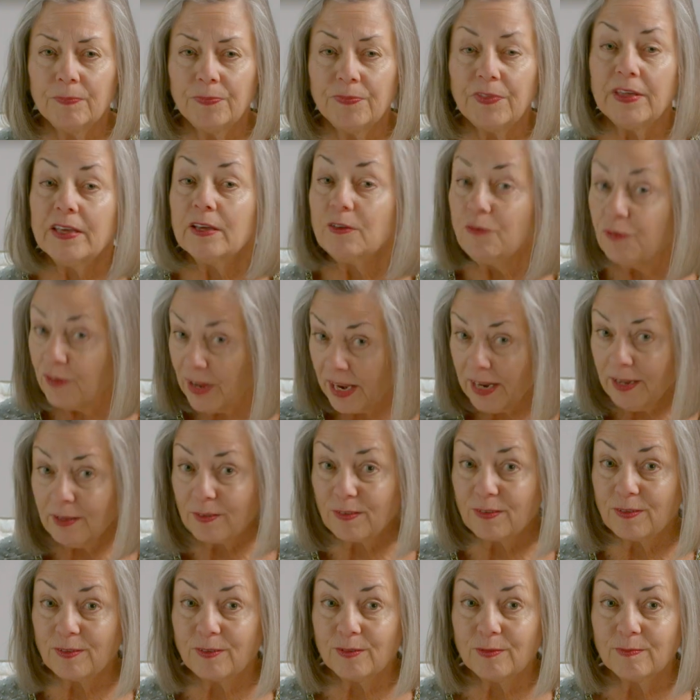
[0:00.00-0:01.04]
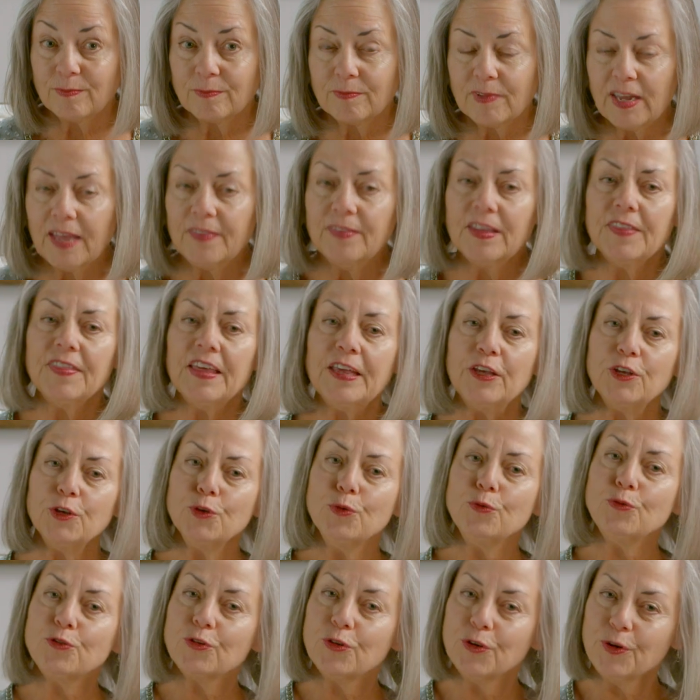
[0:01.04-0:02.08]
They advanced and then they
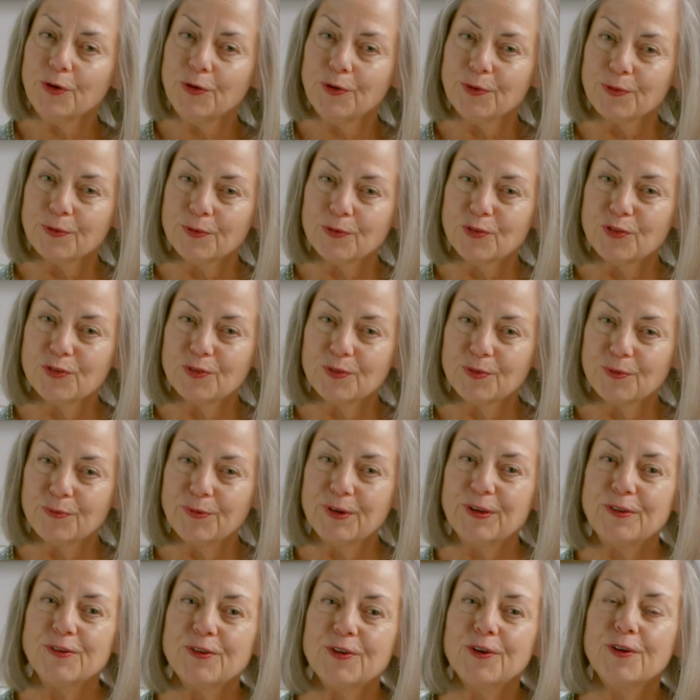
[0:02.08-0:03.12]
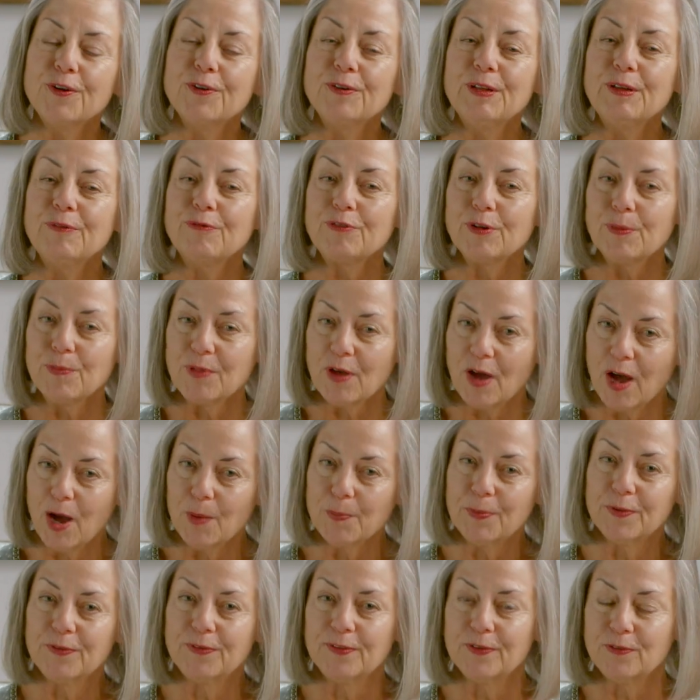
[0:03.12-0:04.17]
U turned, returning from the
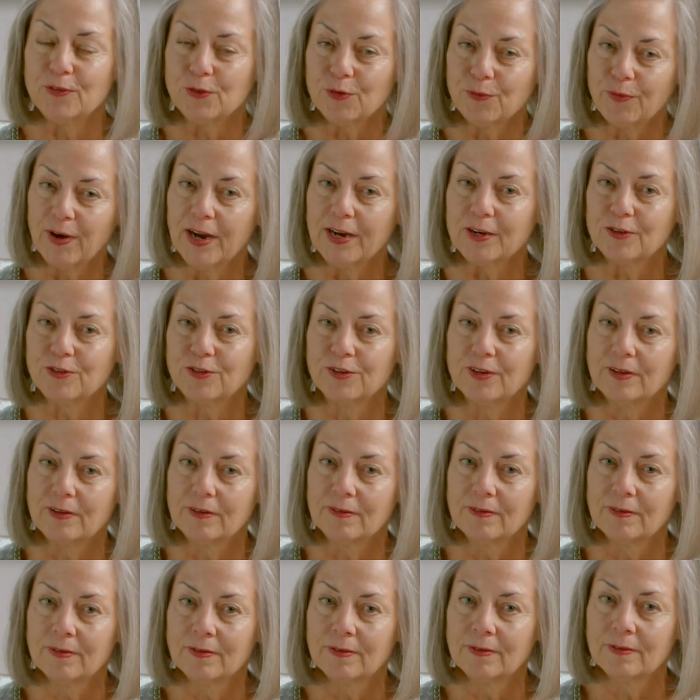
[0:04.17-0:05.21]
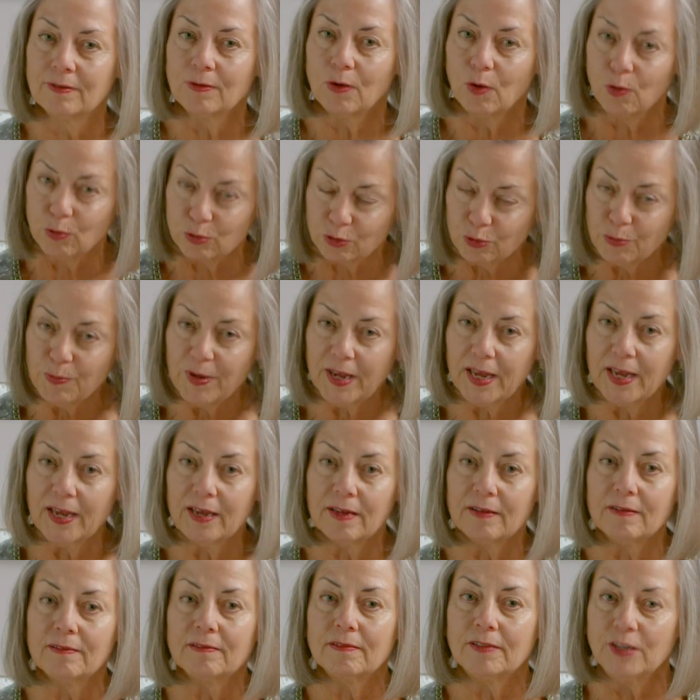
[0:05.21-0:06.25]
opposite direction. Older
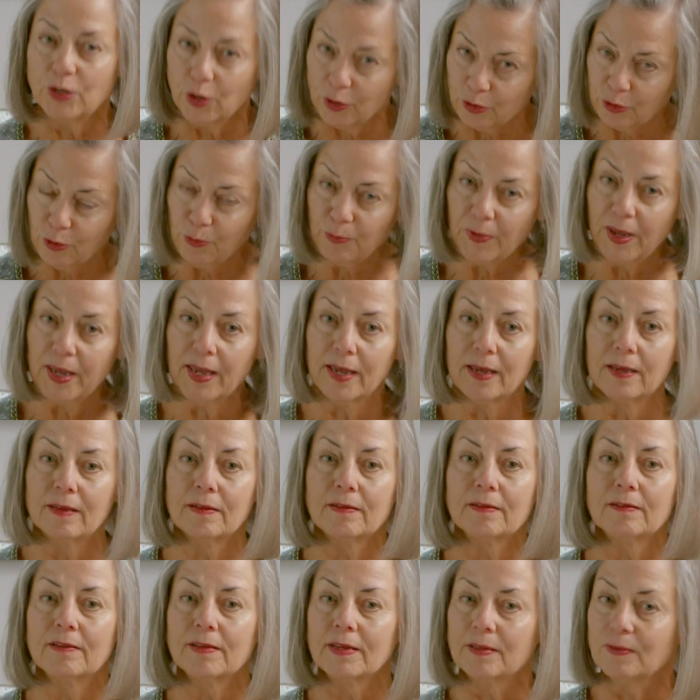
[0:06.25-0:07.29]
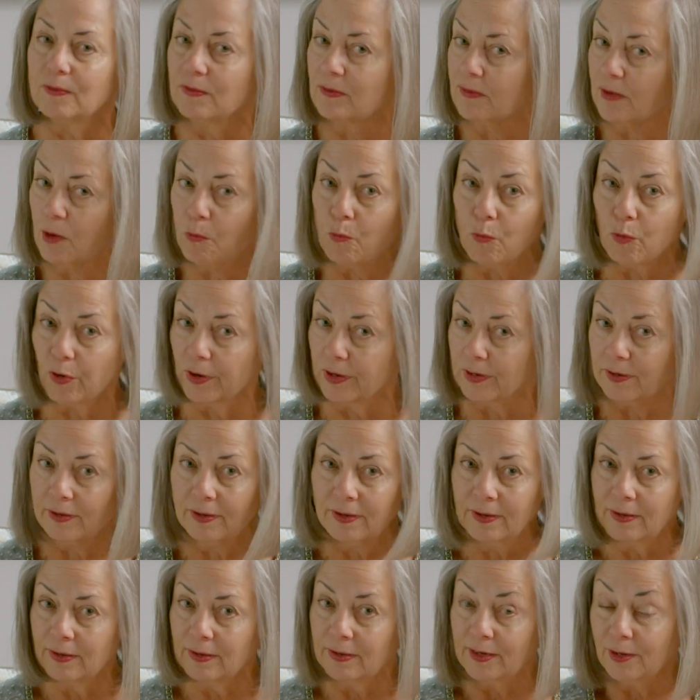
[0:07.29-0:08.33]
man, younger man, and someone,
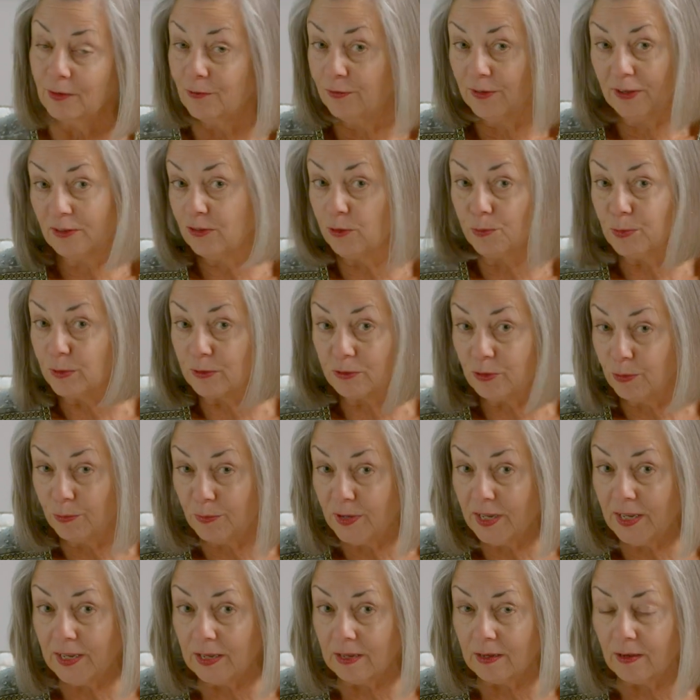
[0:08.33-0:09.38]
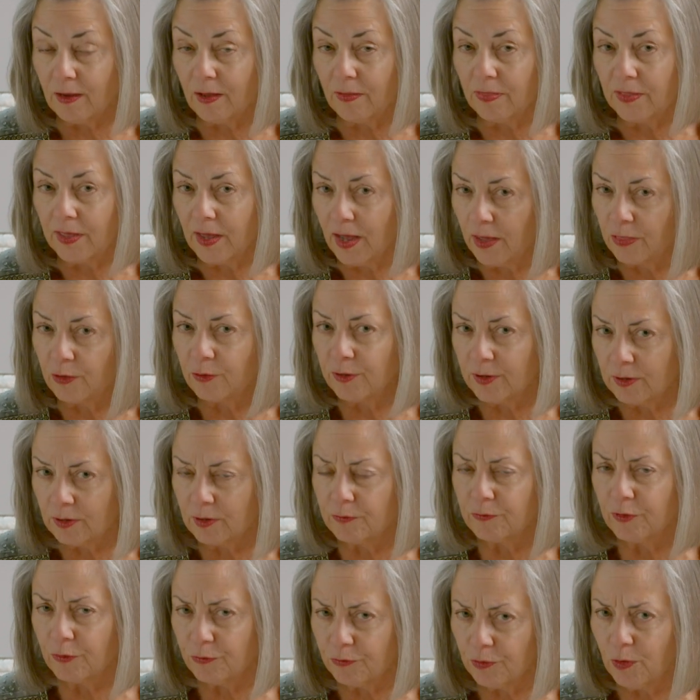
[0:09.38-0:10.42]
invisible to me, on the other end
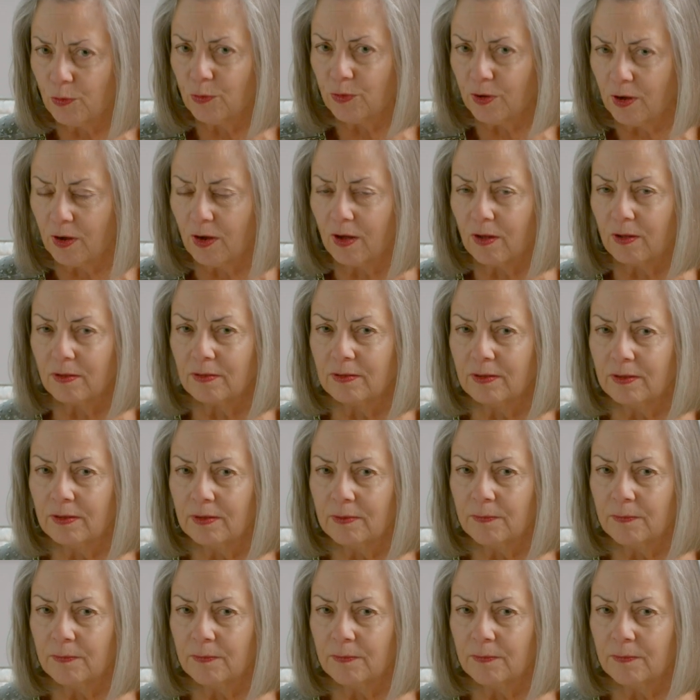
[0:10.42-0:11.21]
of a phone call.